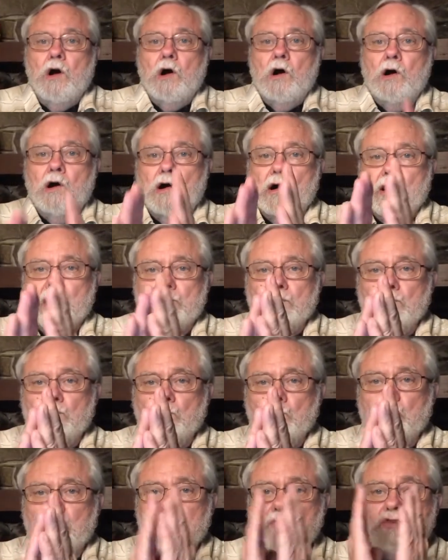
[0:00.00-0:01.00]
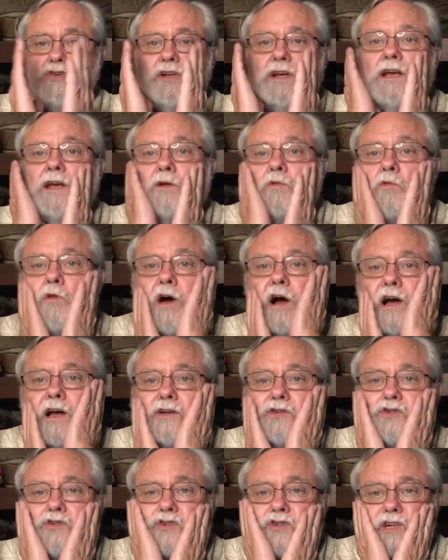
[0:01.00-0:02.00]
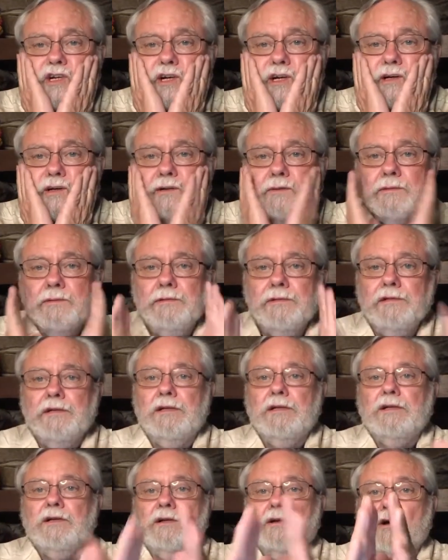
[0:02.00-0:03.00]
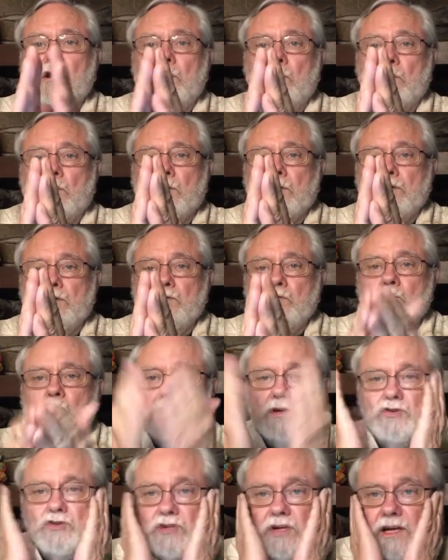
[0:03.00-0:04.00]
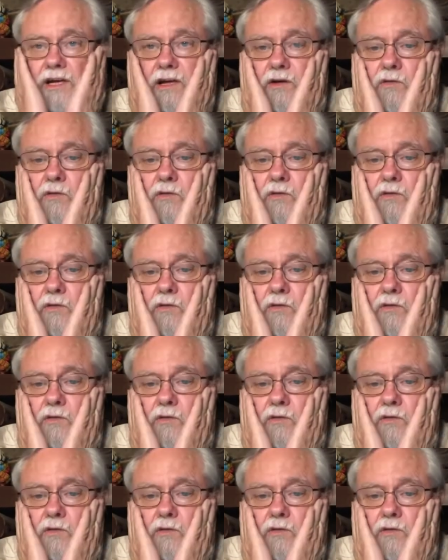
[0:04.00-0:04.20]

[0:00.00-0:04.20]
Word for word: Are you wishing and washing? Are you wishing